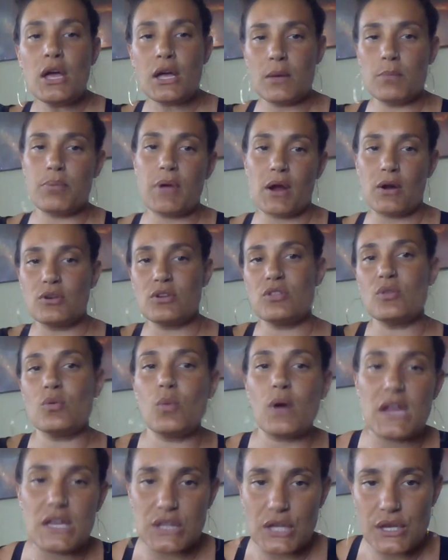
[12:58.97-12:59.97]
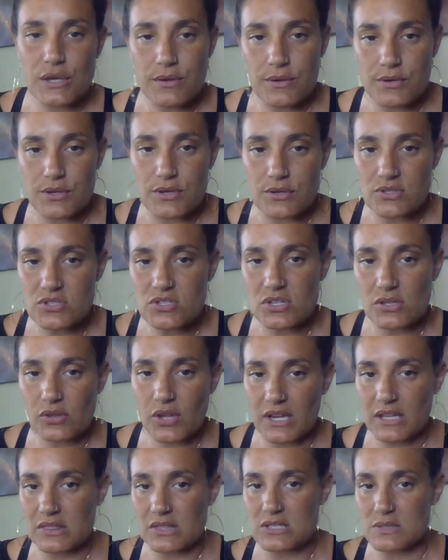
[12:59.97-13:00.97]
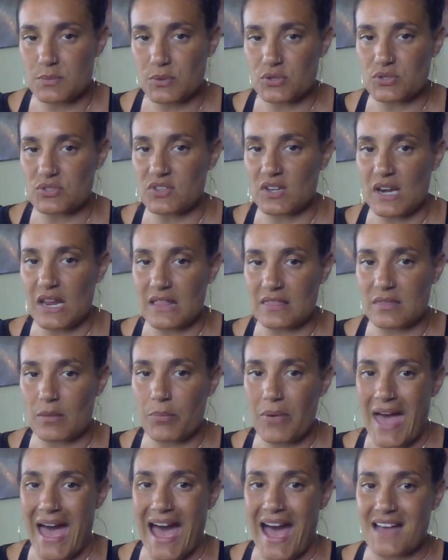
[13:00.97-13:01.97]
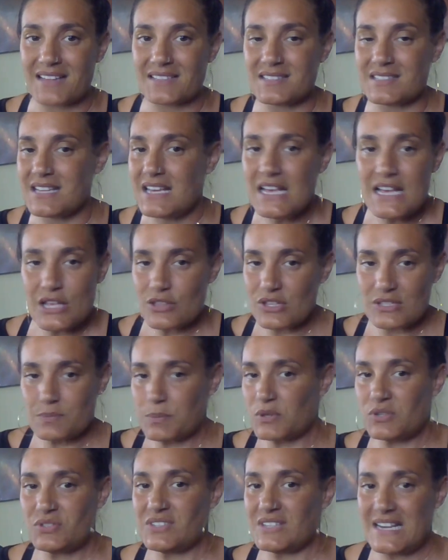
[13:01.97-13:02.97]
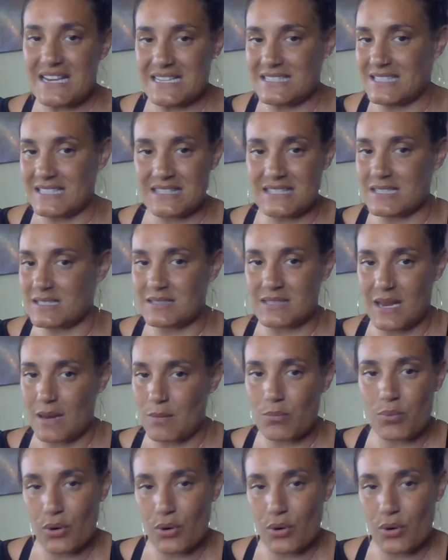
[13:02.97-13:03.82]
compared to the way that you used to look at this person in the past. This person isn't the same